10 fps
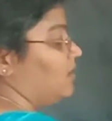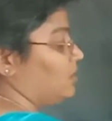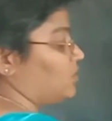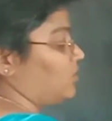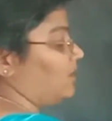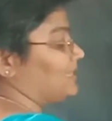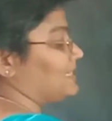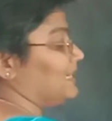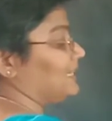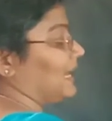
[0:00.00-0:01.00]
So a
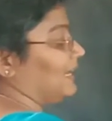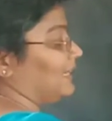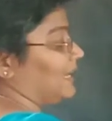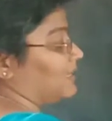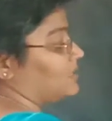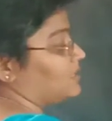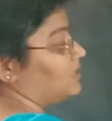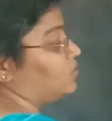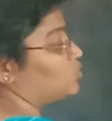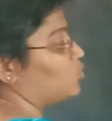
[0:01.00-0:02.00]
seed contains
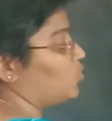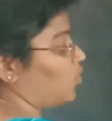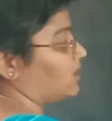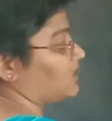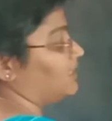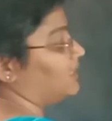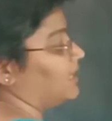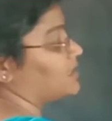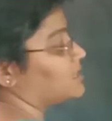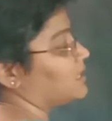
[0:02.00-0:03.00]
two
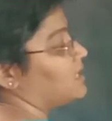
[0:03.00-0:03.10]
cotyledons.